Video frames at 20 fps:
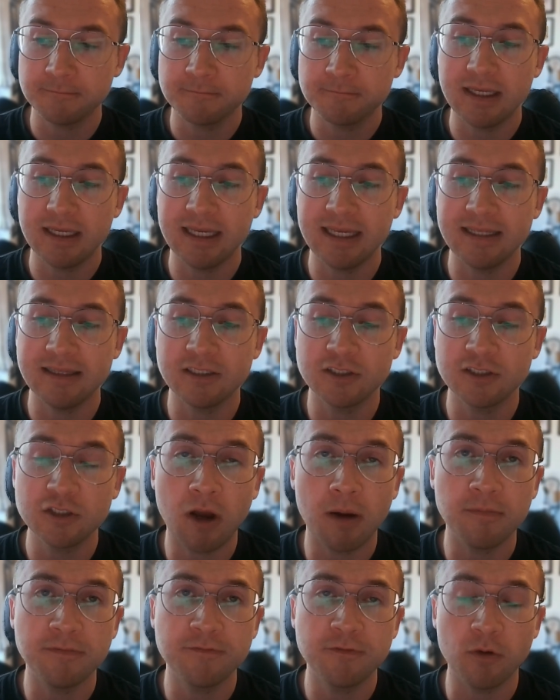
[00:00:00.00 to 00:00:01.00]
in the
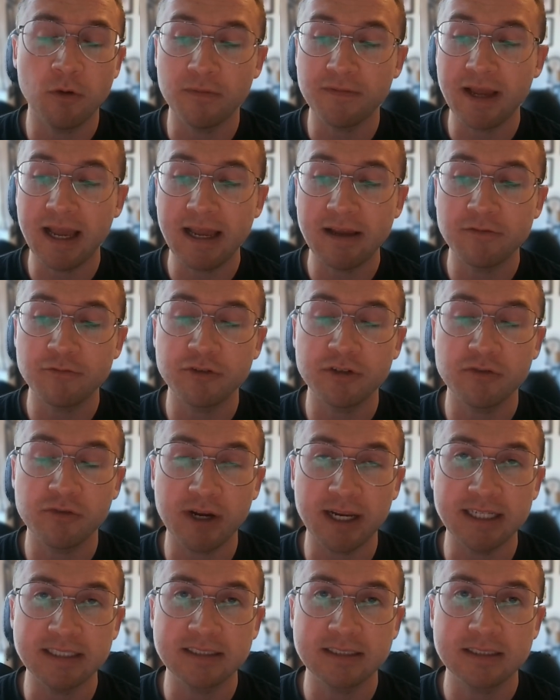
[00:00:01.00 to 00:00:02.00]
top 4 of every
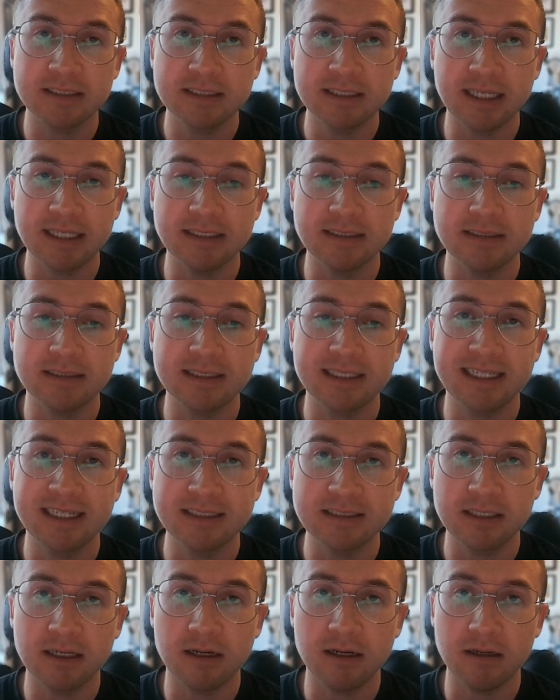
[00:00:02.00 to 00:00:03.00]
race since
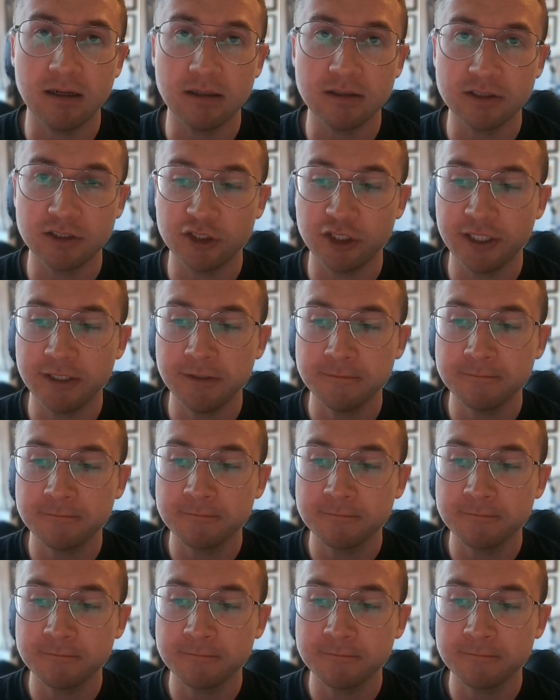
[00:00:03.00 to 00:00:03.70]
Qatar last year.